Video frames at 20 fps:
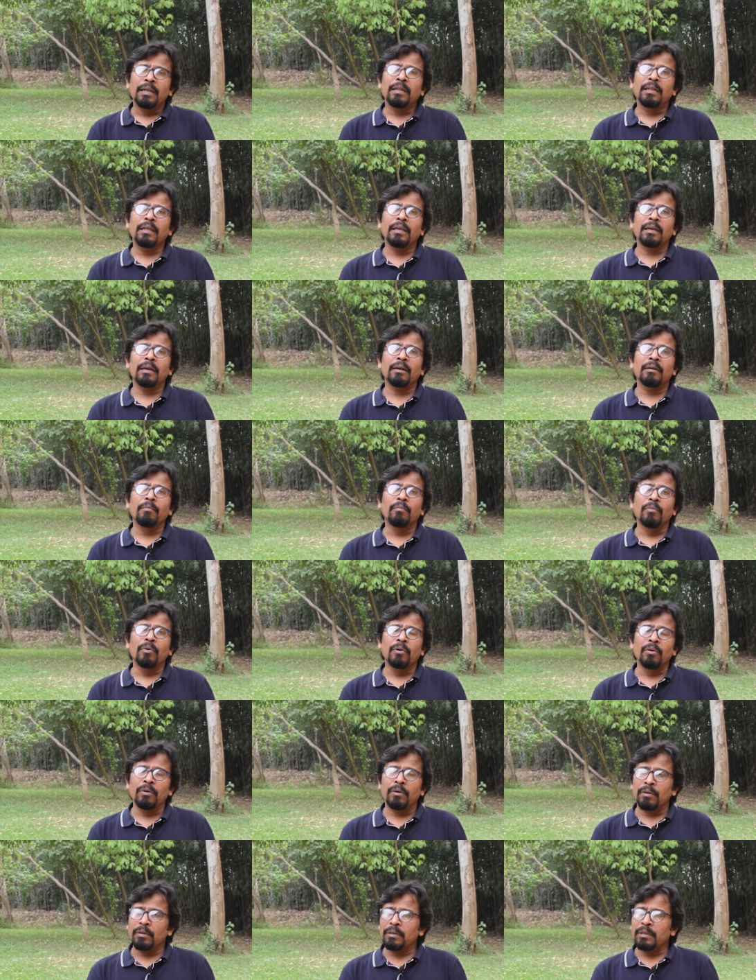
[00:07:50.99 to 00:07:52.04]
They are
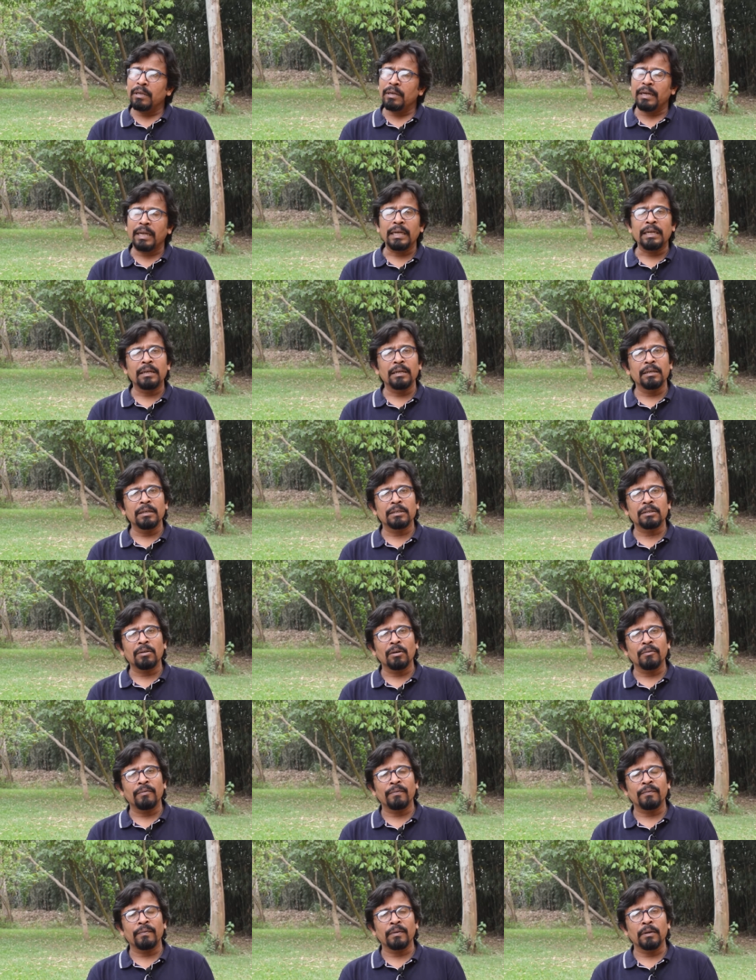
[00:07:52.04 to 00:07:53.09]
more the writers
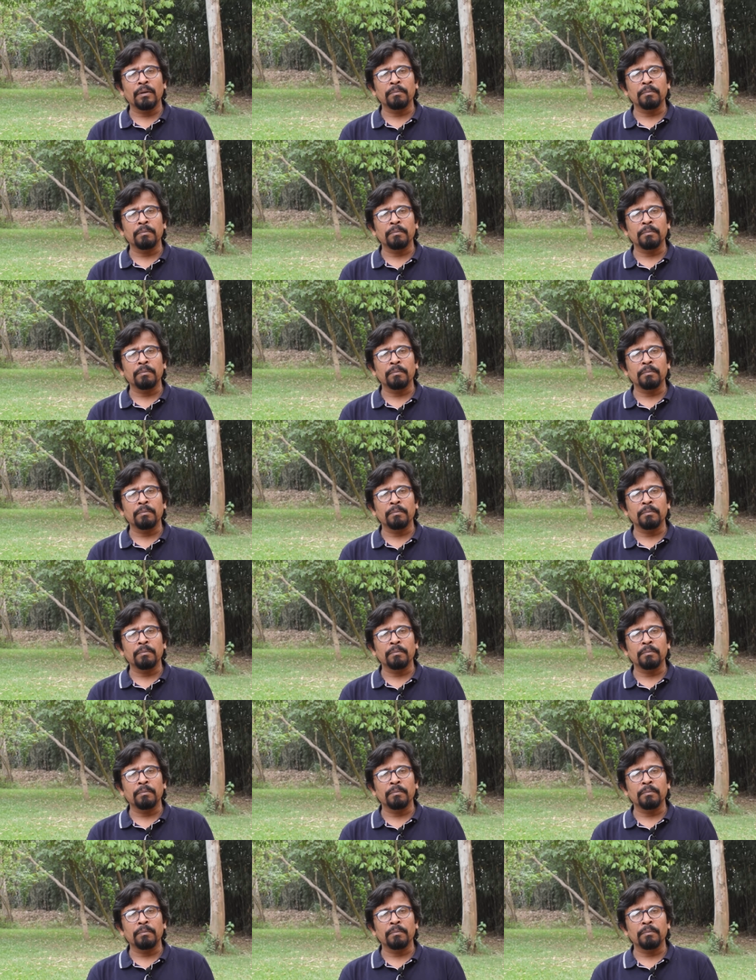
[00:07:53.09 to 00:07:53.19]
of,